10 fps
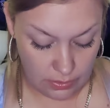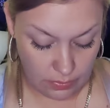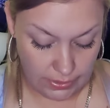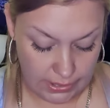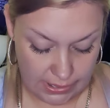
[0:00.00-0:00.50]

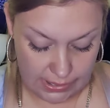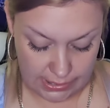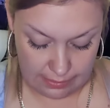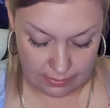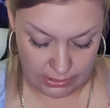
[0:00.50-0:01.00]

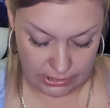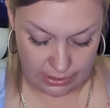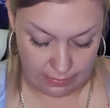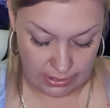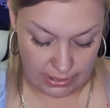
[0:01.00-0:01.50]
Aquarius, Libra,
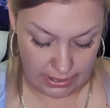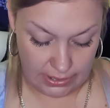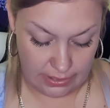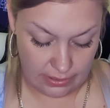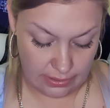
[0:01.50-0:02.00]

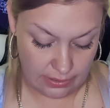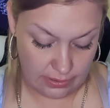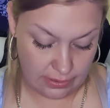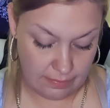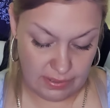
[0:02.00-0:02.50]
Gemini.
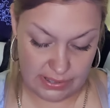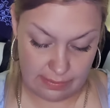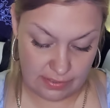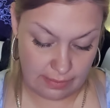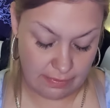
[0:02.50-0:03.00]
There could be
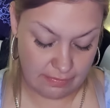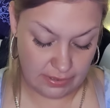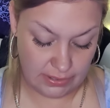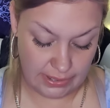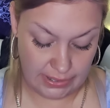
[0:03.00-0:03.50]
some type of
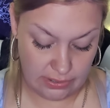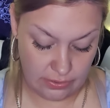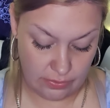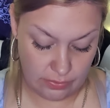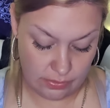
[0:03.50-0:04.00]
delayed
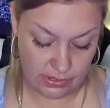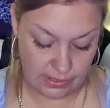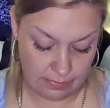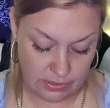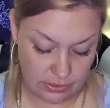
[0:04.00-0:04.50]
news.
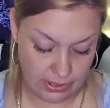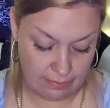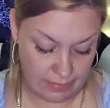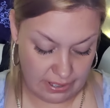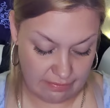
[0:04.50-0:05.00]
Someone's trying
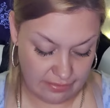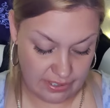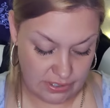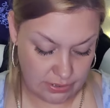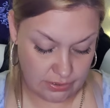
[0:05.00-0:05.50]
to
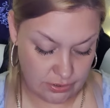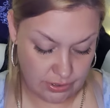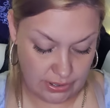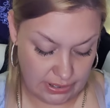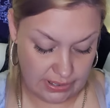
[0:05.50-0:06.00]
manifest or
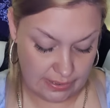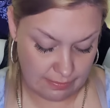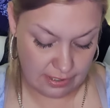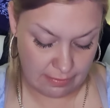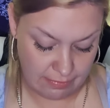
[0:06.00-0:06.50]
trying to get
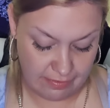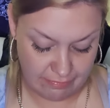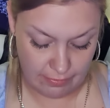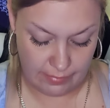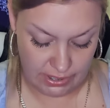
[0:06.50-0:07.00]
some type of
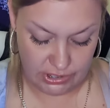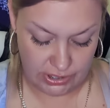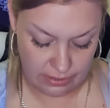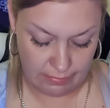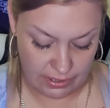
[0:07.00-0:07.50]

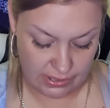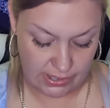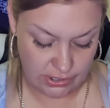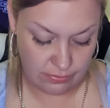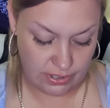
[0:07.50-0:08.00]
information about a
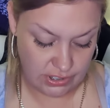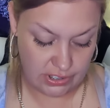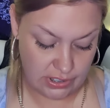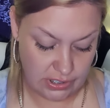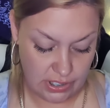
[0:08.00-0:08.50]

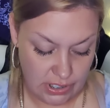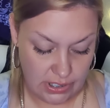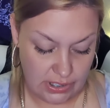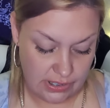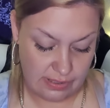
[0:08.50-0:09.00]
situation.
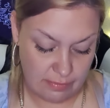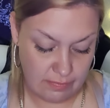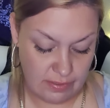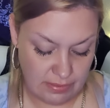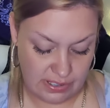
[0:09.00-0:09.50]

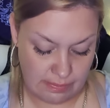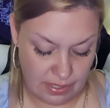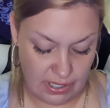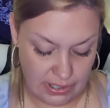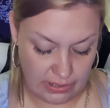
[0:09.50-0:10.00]
Someone may be
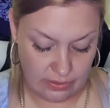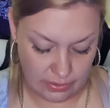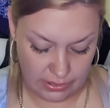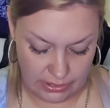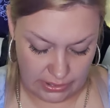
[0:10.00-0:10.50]
spying,
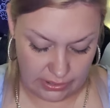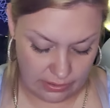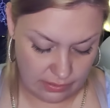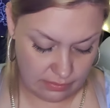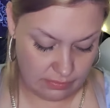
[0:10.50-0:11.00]
looking
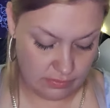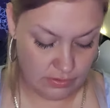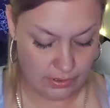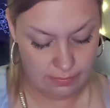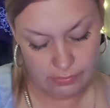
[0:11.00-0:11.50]
in,
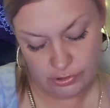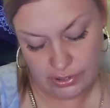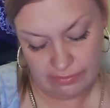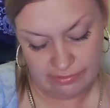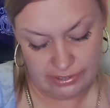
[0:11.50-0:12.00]
um,
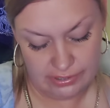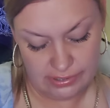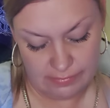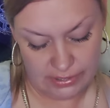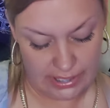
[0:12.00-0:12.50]
trying to figure
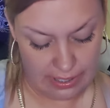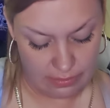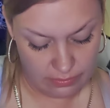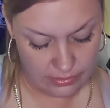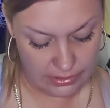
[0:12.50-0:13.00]
something
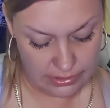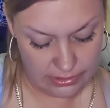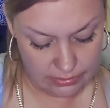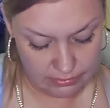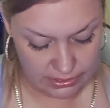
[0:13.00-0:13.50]
out
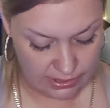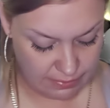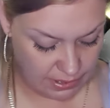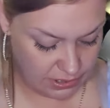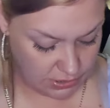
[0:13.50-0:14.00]
here with this
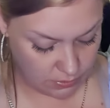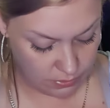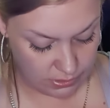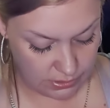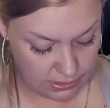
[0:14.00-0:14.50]
Page of
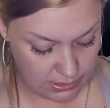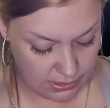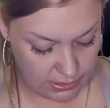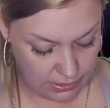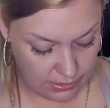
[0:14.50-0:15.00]
Swords.